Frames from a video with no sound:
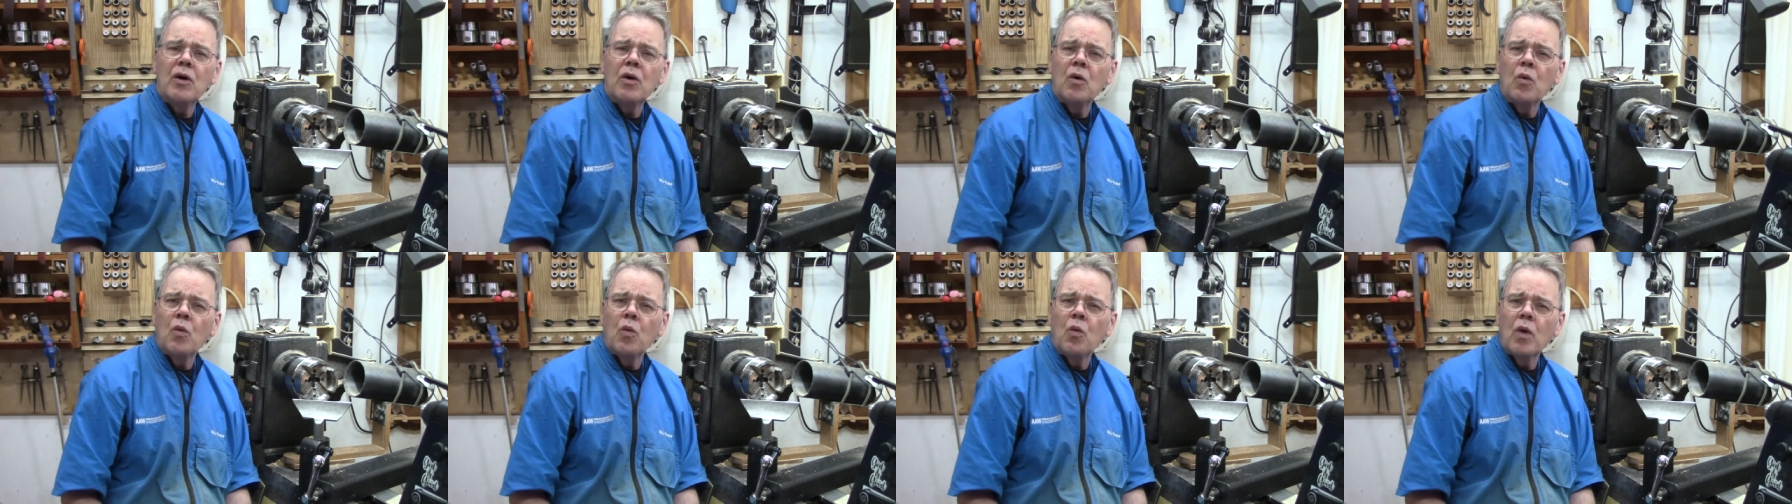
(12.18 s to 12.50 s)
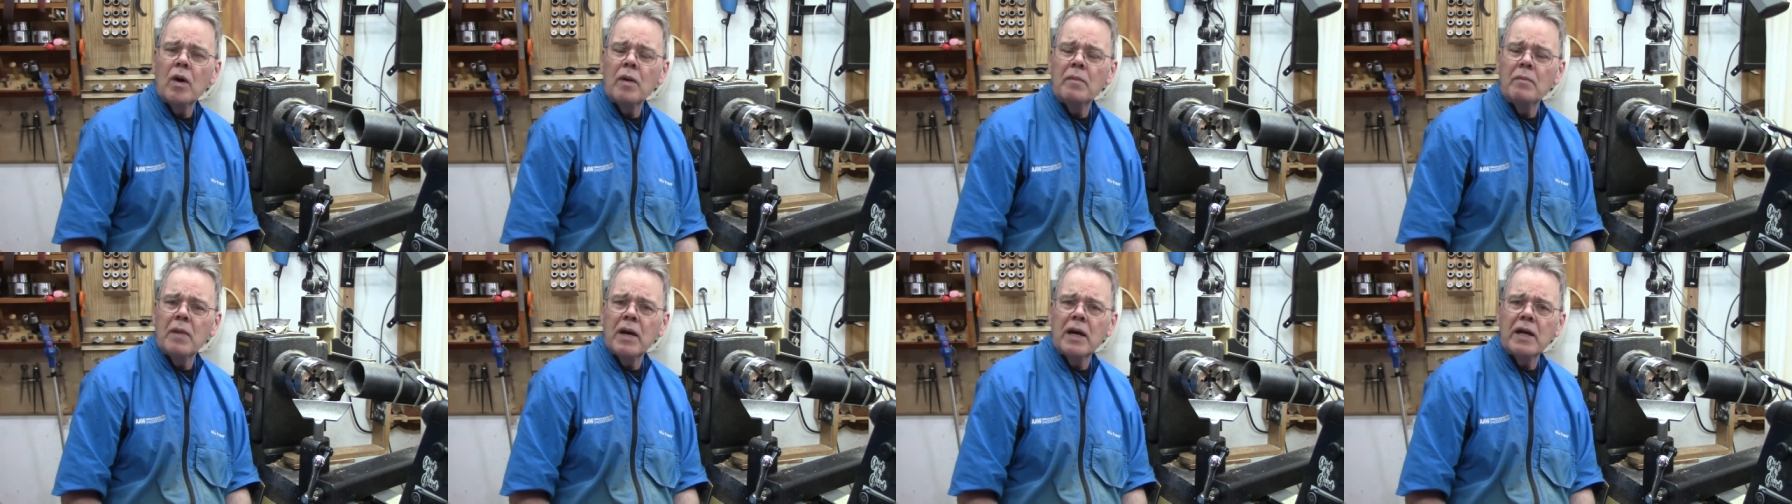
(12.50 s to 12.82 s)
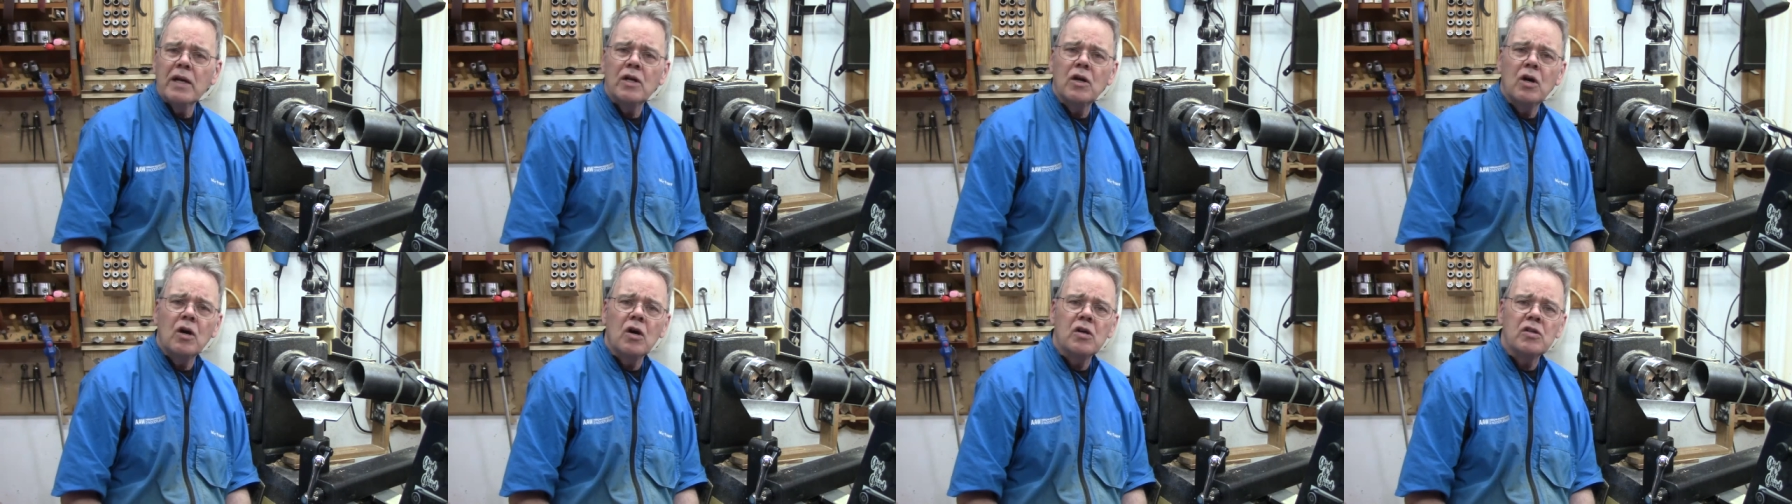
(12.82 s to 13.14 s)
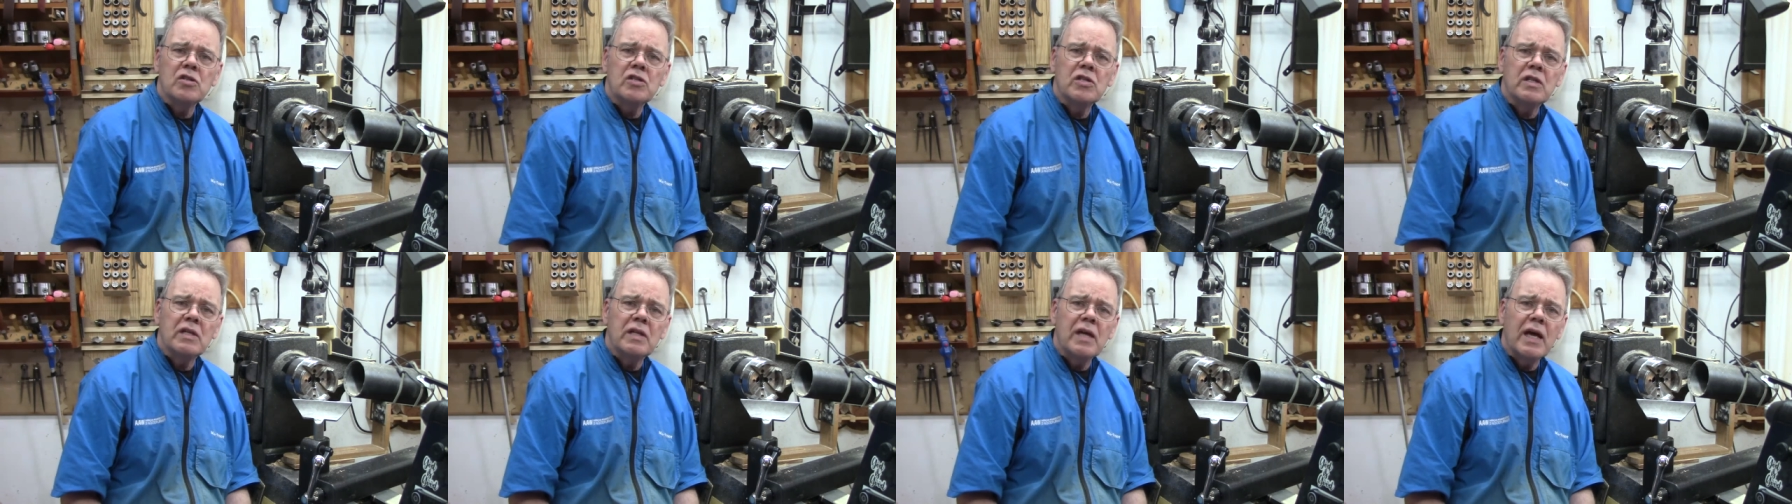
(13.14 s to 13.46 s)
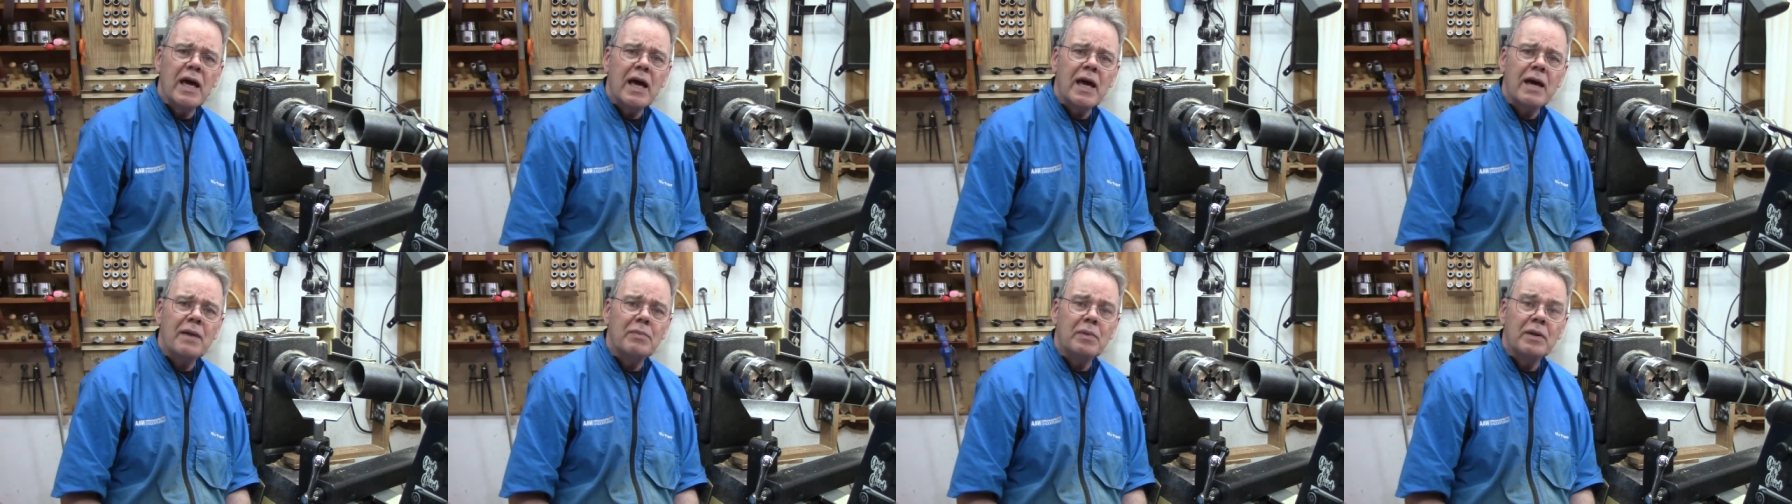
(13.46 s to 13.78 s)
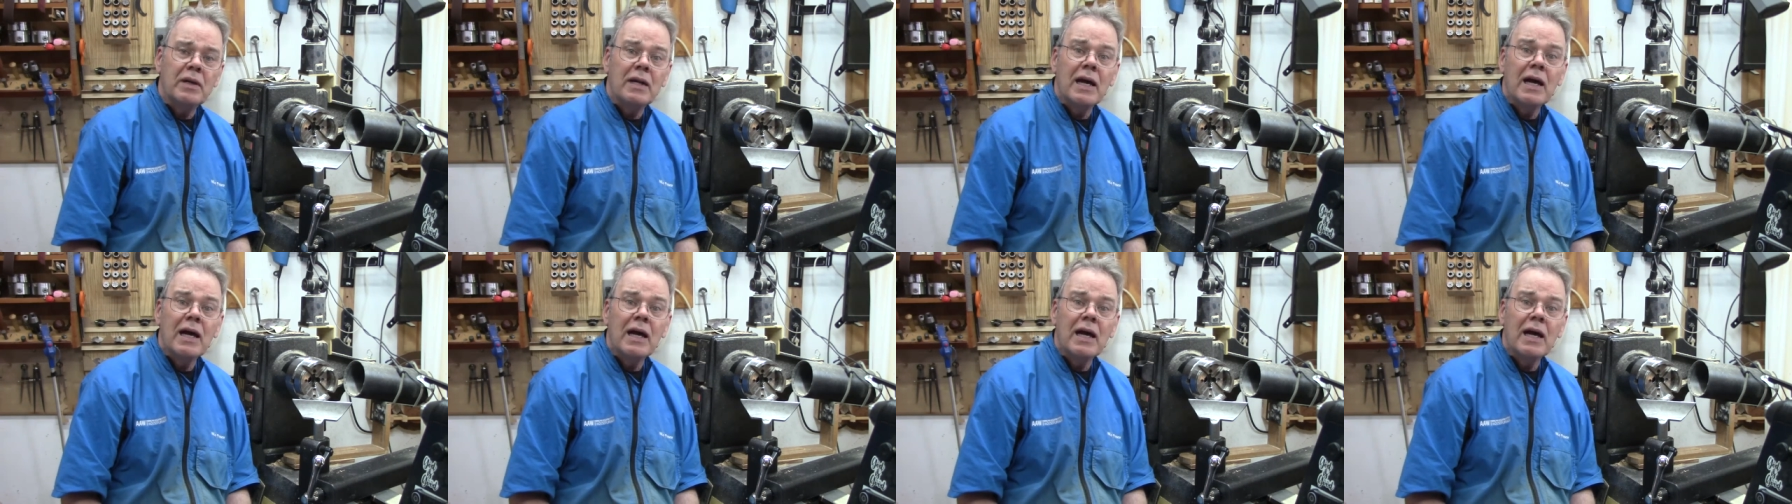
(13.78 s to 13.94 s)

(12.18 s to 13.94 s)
what might cause it to happen,